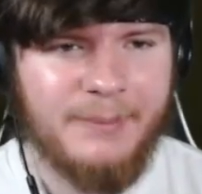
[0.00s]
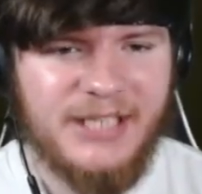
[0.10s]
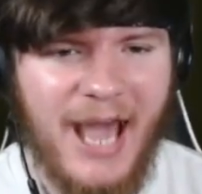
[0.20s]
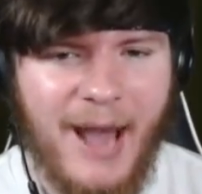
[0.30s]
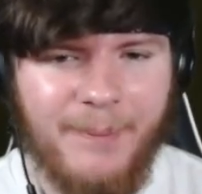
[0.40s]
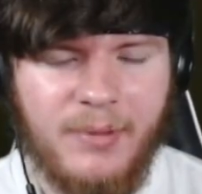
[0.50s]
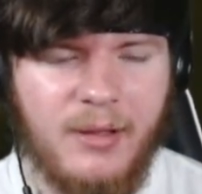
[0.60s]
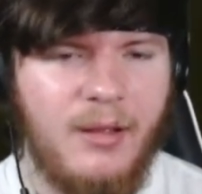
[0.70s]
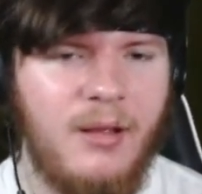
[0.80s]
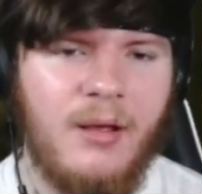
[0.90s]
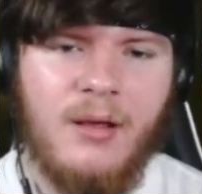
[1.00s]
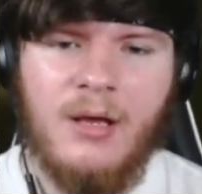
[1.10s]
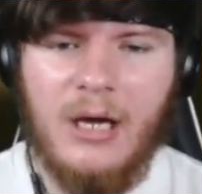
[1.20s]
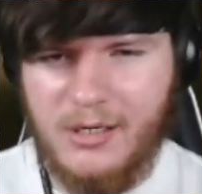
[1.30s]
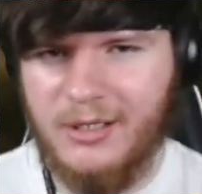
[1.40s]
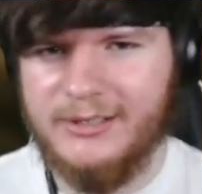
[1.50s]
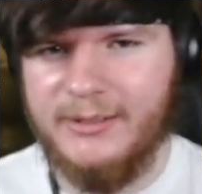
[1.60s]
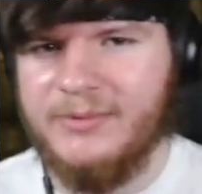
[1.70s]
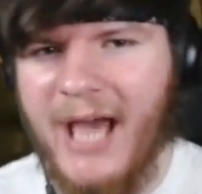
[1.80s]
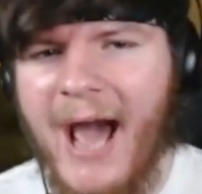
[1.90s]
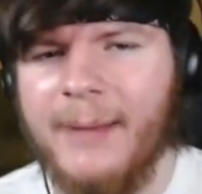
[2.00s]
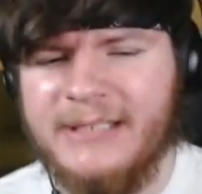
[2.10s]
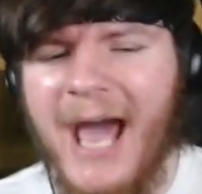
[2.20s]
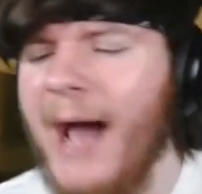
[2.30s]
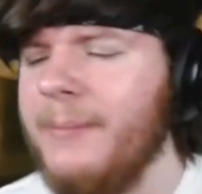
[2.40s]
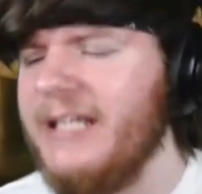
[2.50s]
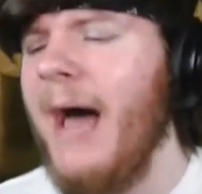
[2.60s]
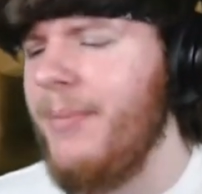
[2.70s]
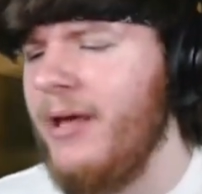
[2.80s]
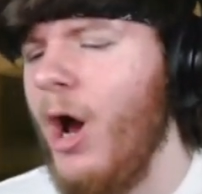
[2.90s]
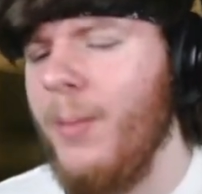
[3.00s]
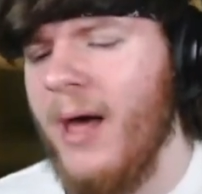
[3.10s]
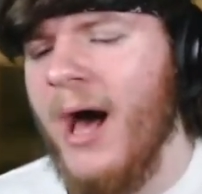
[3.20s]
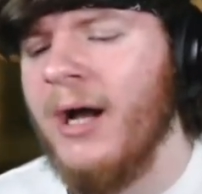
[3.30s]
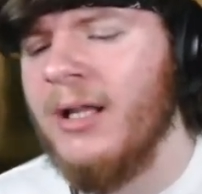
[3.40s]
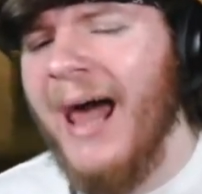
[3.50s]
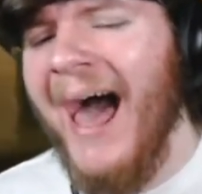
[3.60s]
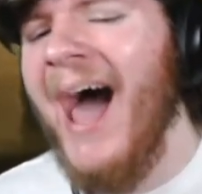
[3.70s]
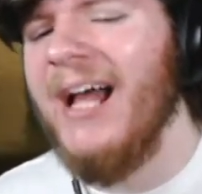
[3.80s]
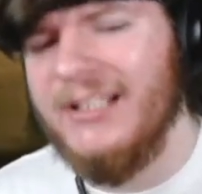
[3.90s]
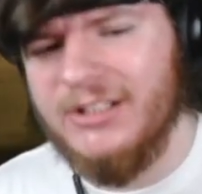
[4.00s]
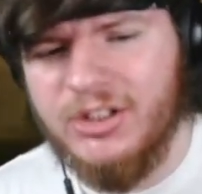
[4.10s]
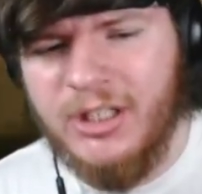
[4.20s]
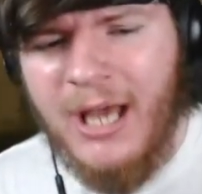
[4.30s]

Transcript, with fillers: tap. Cause I'm tap, tap, tapping on the glass.